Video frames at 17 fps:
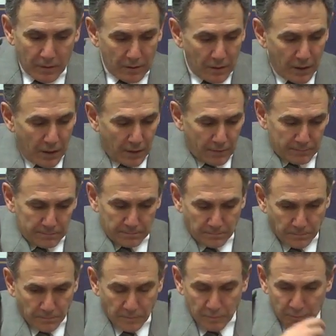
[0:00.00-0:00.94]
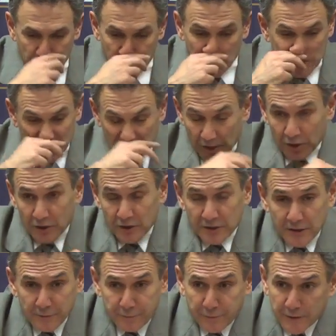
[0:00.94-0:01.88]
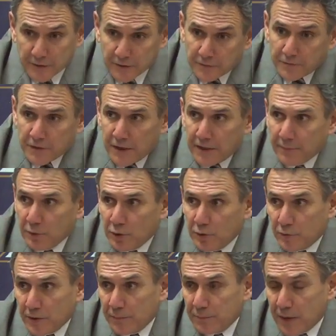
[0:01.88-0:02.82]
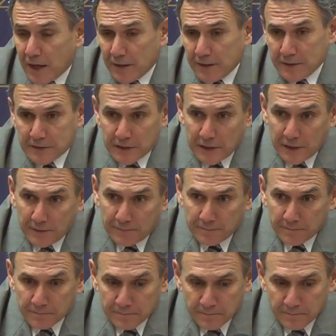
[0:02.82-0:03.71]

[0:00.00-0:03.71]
But they're a good defensive team, good rebounding team,